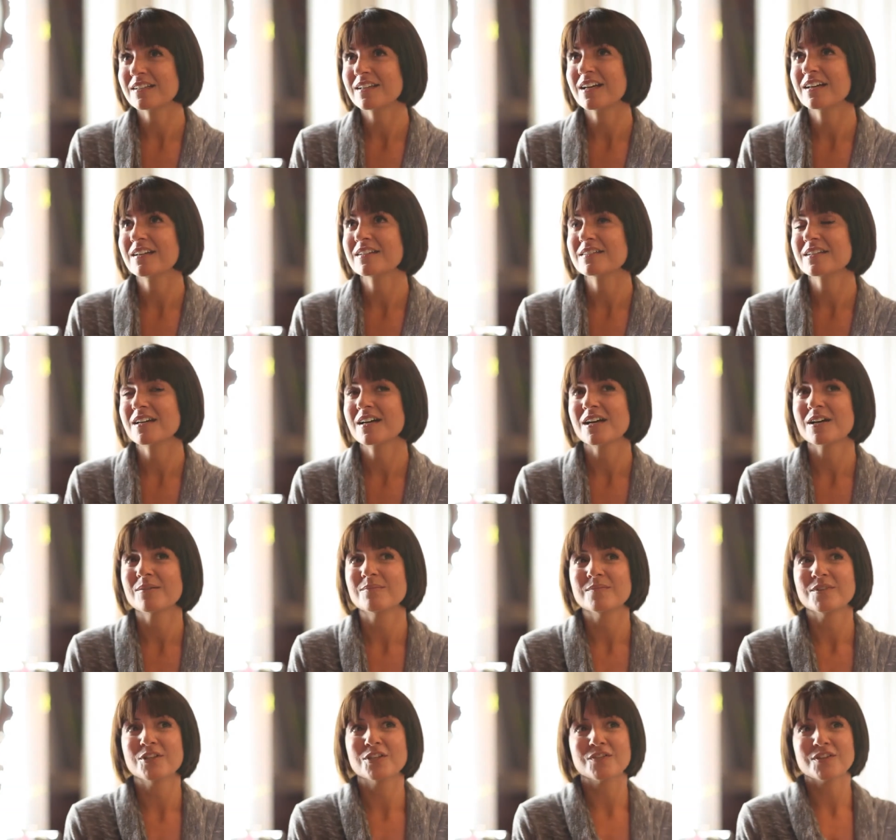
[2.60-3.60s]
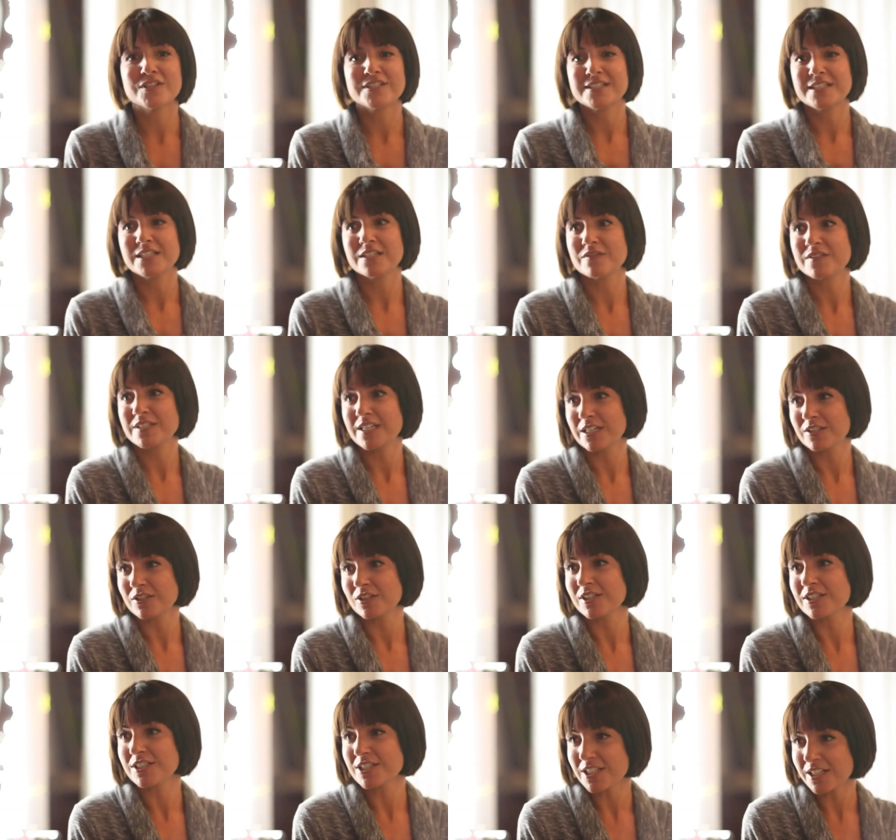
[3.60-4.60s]
at um, University of
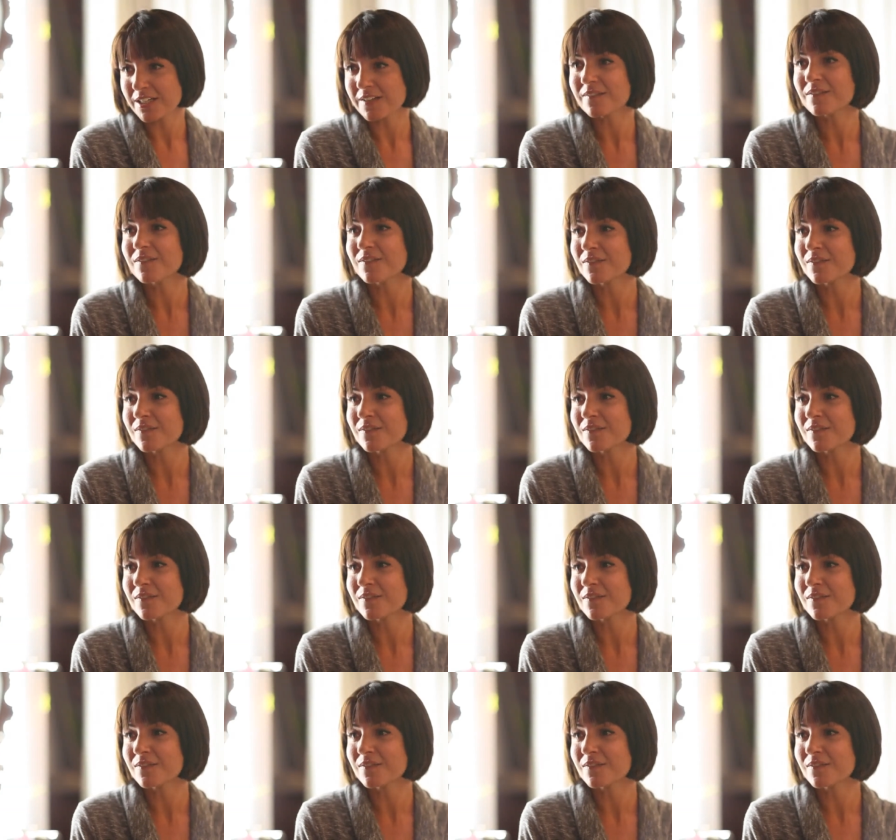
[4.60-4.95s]
Technology.